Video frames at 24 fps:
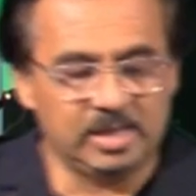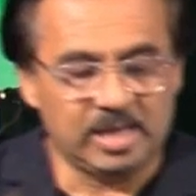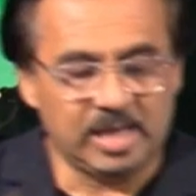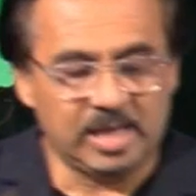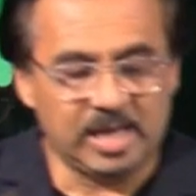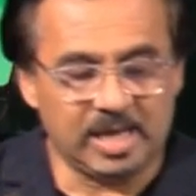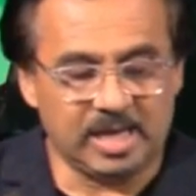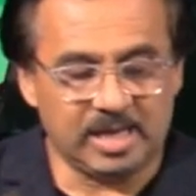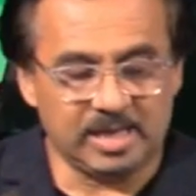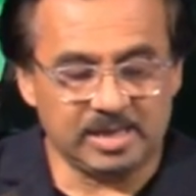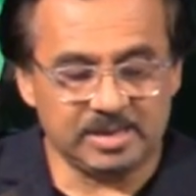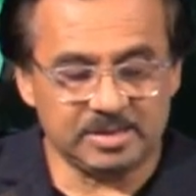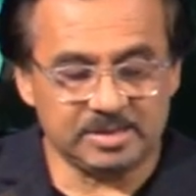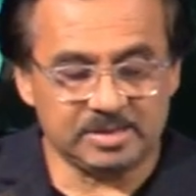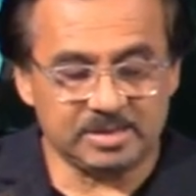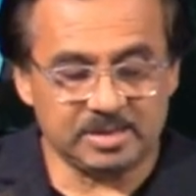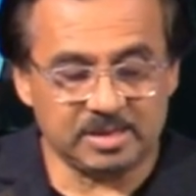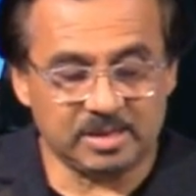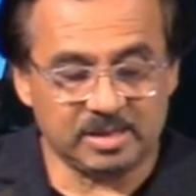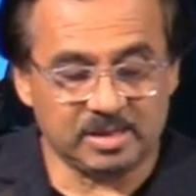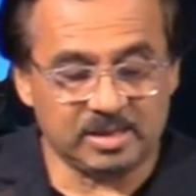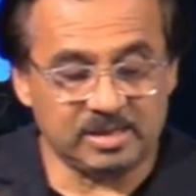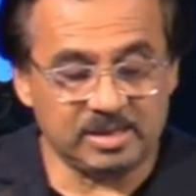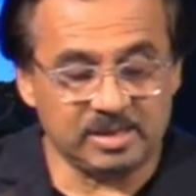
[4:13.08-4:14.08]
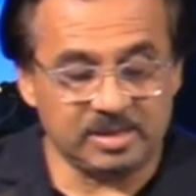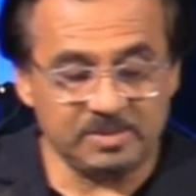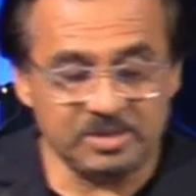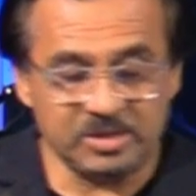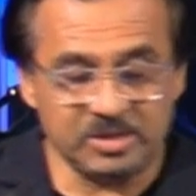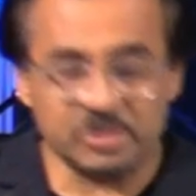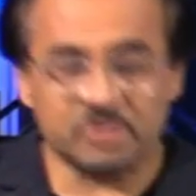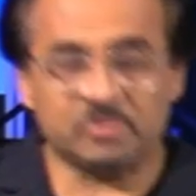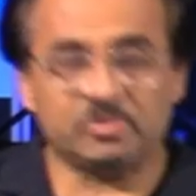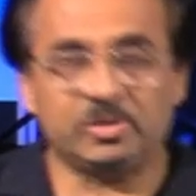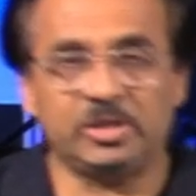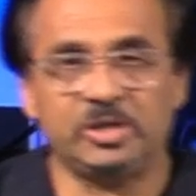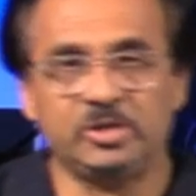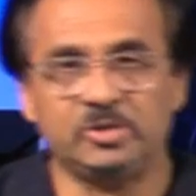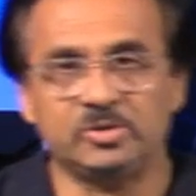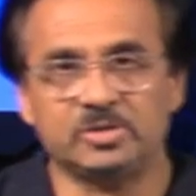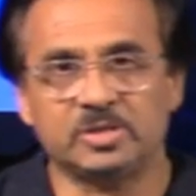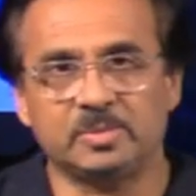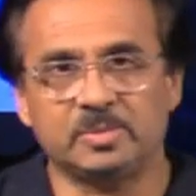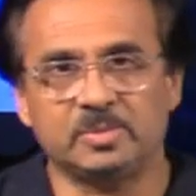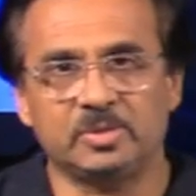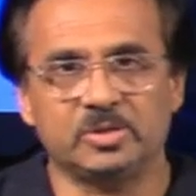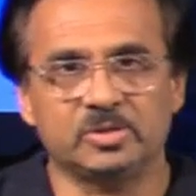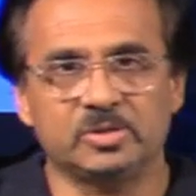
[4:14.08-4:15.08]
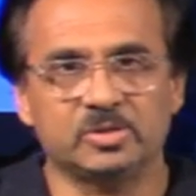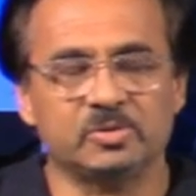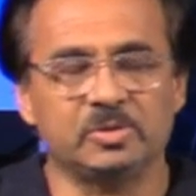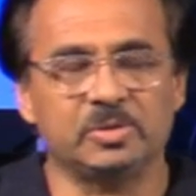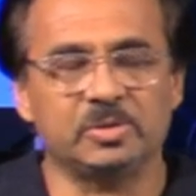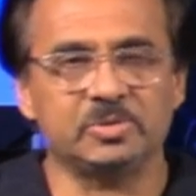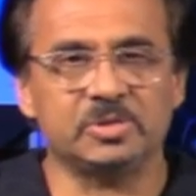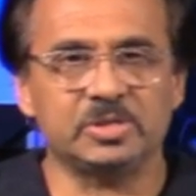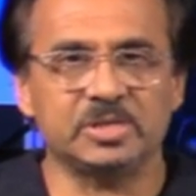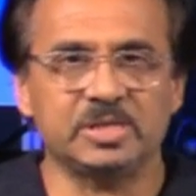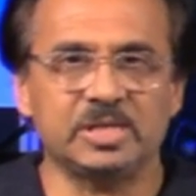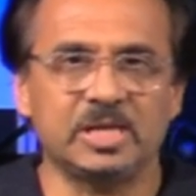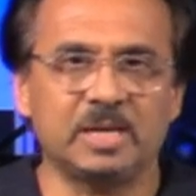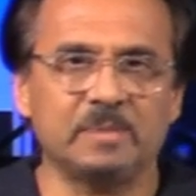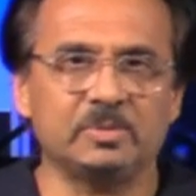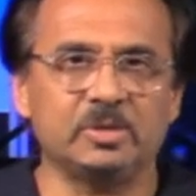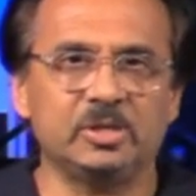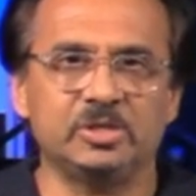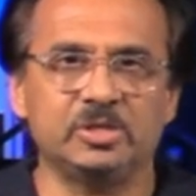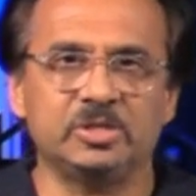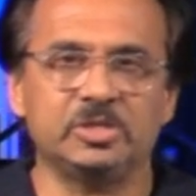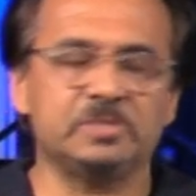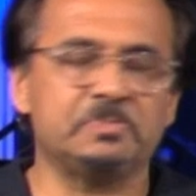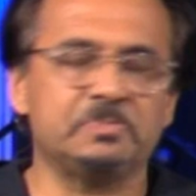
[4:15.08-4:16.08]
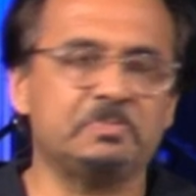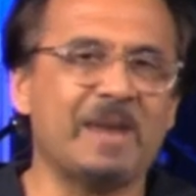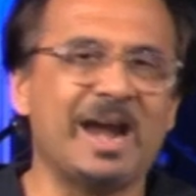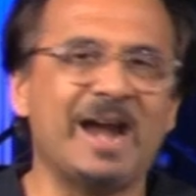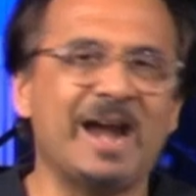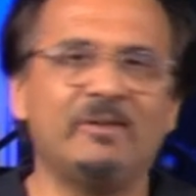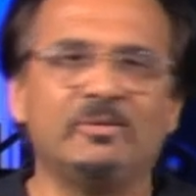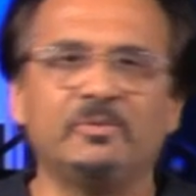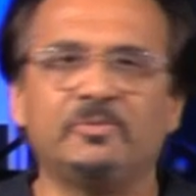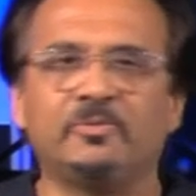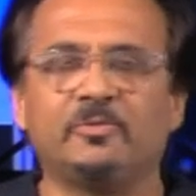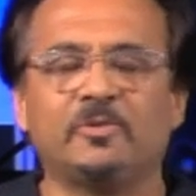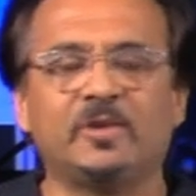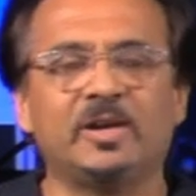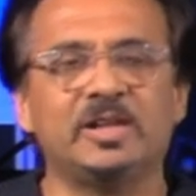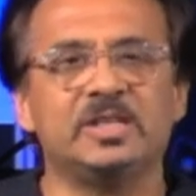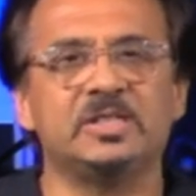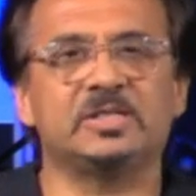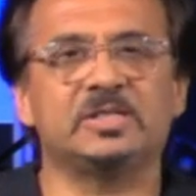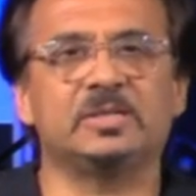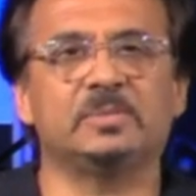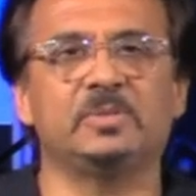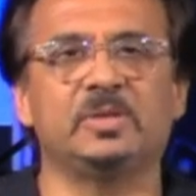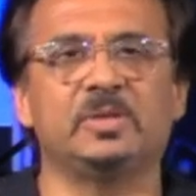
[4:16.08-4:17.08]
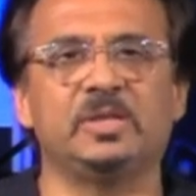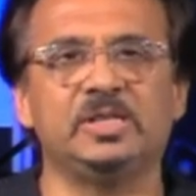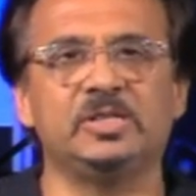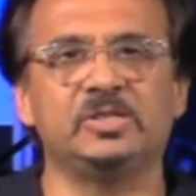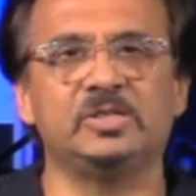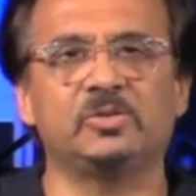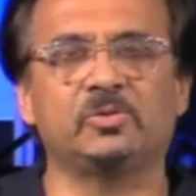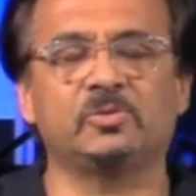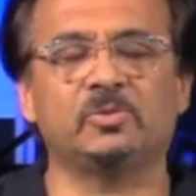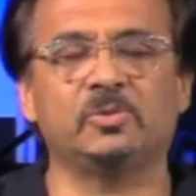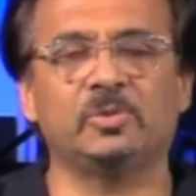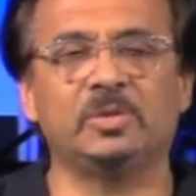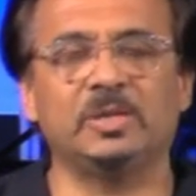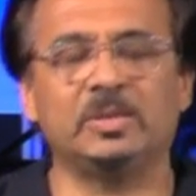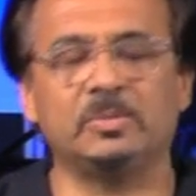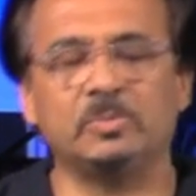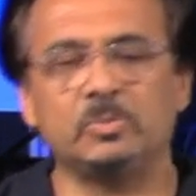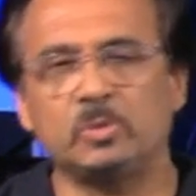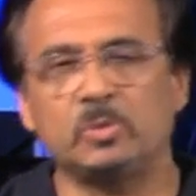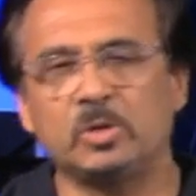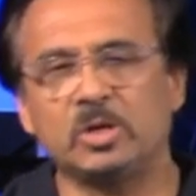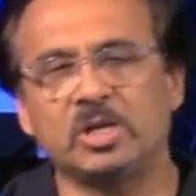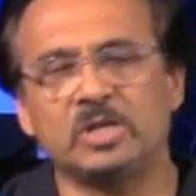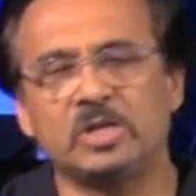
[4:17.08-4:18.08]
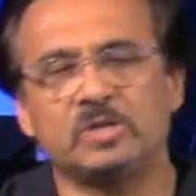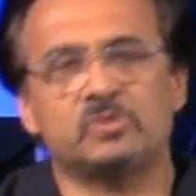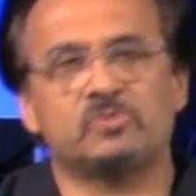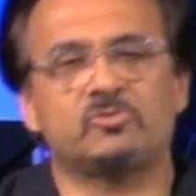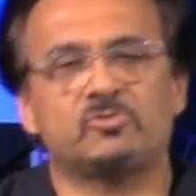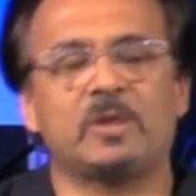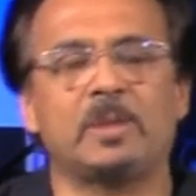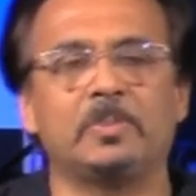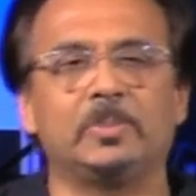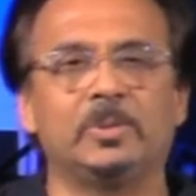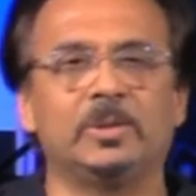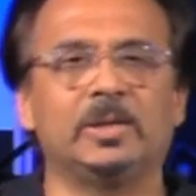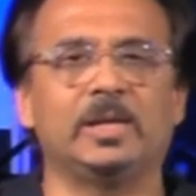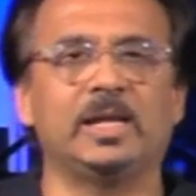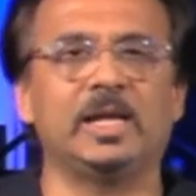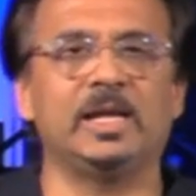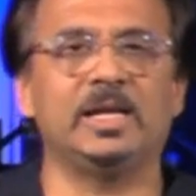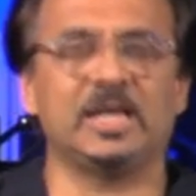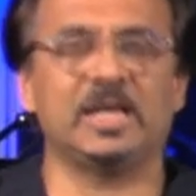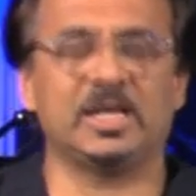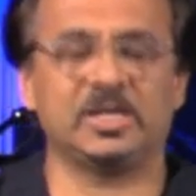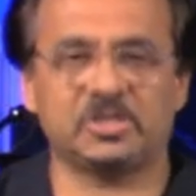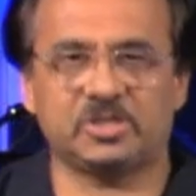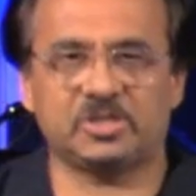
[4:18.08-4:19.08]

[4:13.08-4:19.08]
And let me just read you some of the scriptures, and I'm going to just paraphrase some of these through, and then we're going to extrapolate,